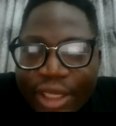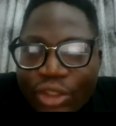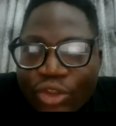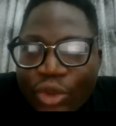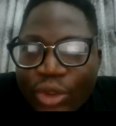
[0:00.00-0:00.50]

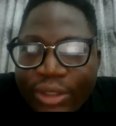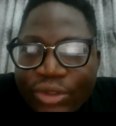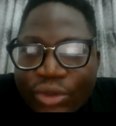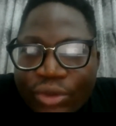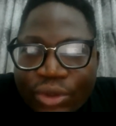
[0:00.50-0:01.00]

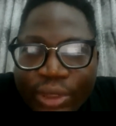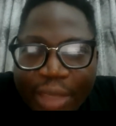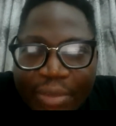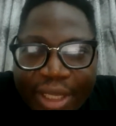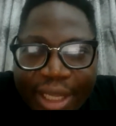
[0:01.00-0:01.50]
So
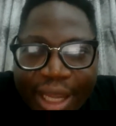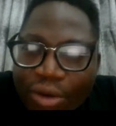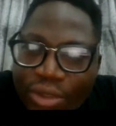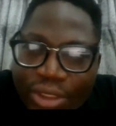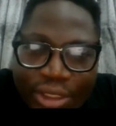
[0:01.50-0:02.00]
let me,
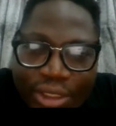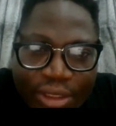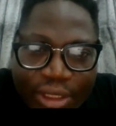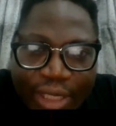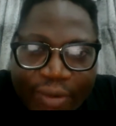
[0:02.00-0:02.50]
oh,
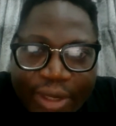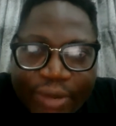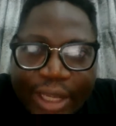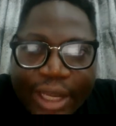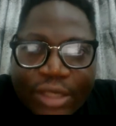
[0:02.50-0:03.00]
Jesus Christ,
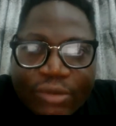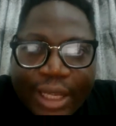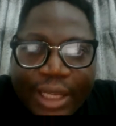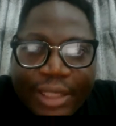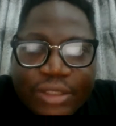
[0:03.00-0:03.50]
how do
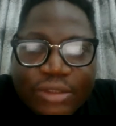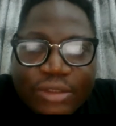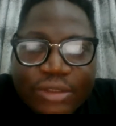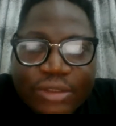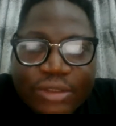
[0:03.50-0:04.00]
I get to my